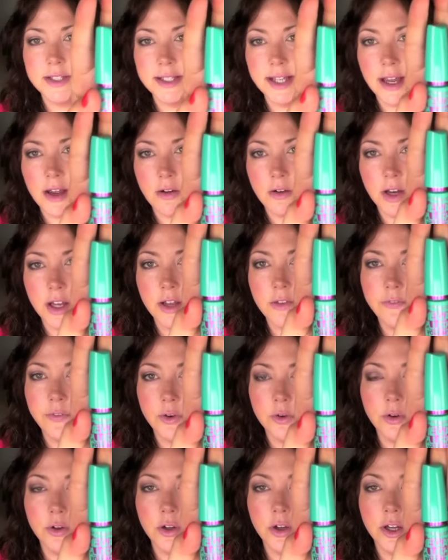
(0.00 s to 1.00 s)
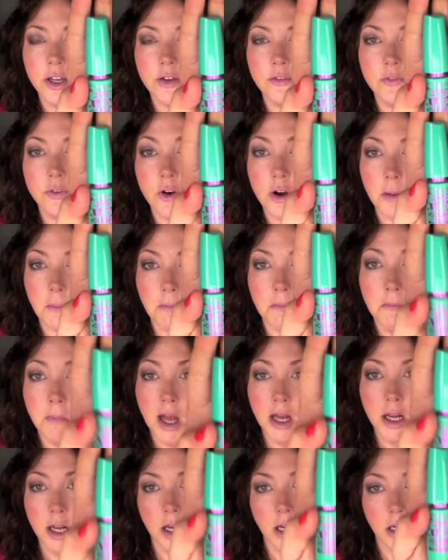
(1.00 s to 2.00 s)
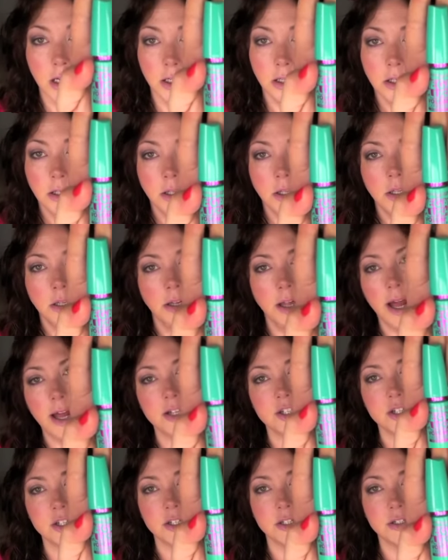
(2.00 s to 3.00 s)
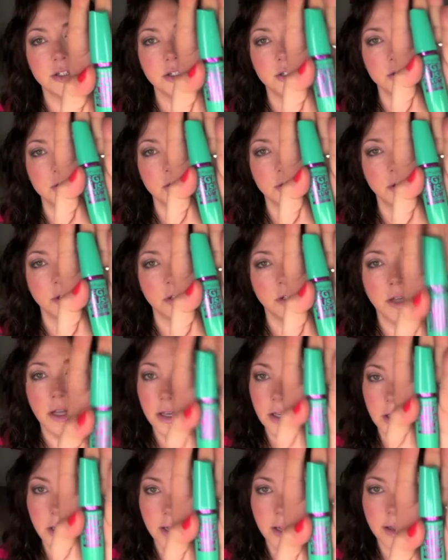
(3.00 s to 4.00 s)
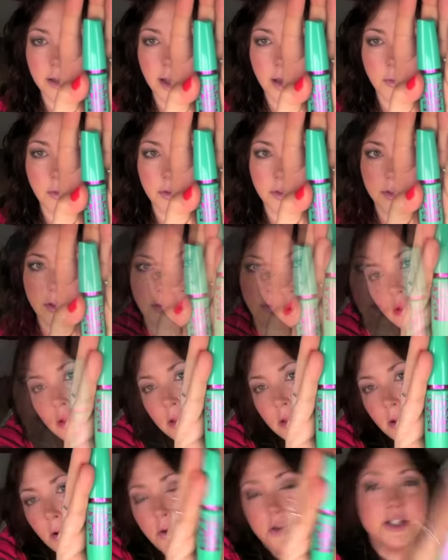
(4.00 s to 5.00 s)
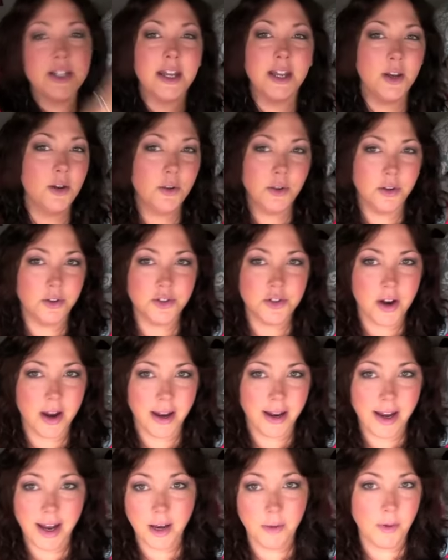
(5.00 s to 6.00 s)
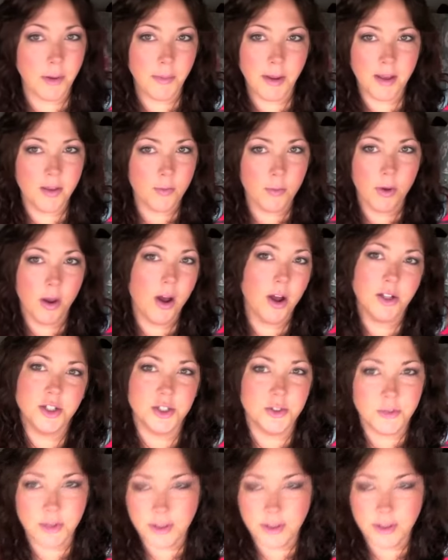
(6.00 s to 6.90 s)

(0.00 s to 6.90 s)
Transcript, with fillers: down if you're looking for mogul lashes because you're not going to get that with this mascara. Of course, I know you'll try it anyway because we all do.